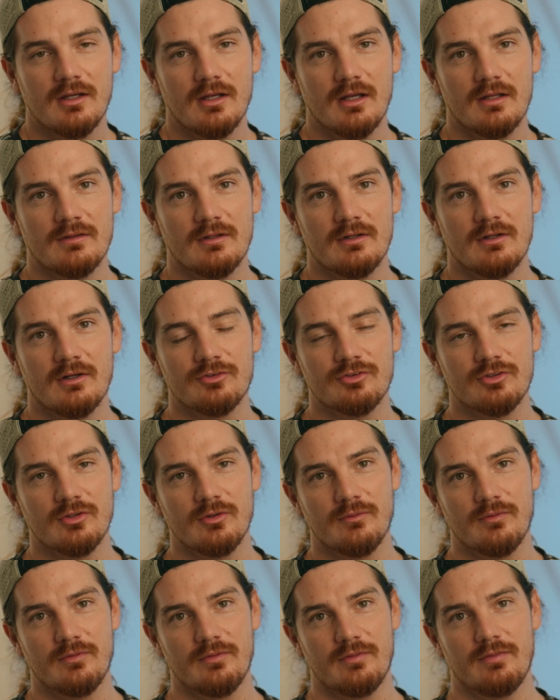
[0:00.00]
And then
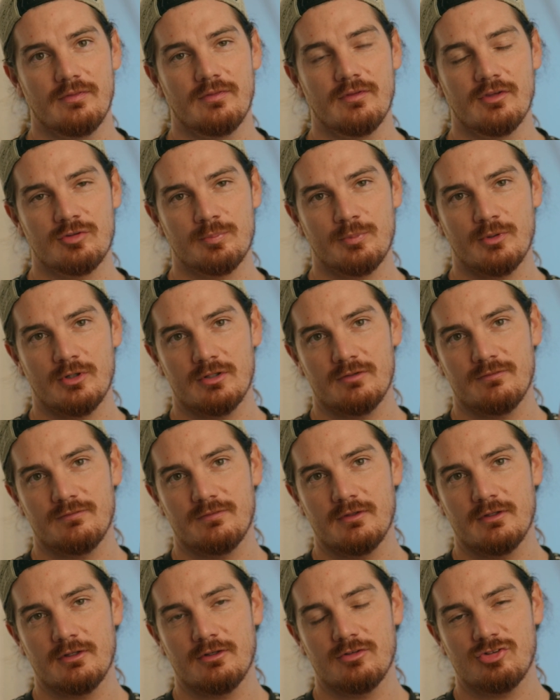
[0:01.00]
also this part
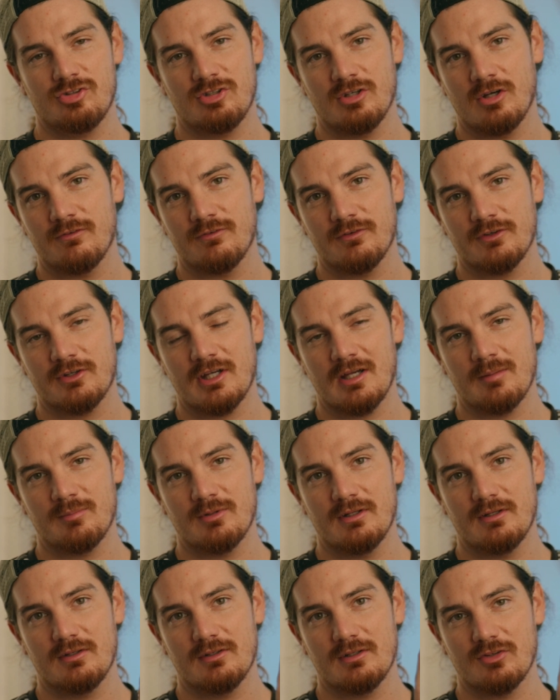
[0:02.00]
of the shelf or
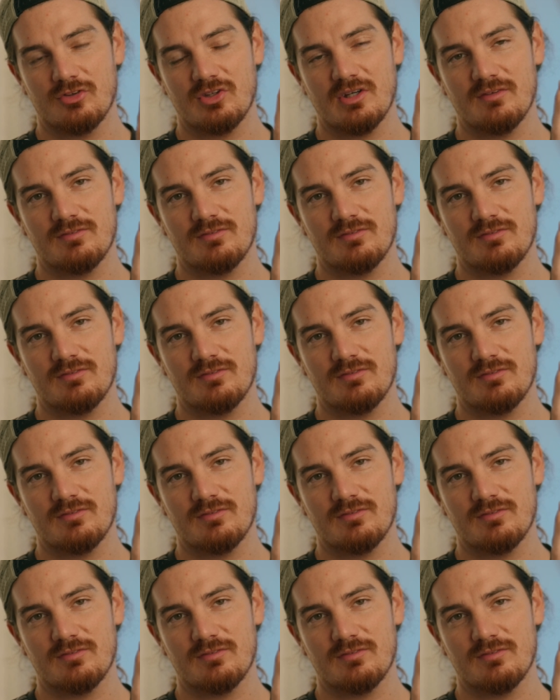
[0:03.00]
cabinet does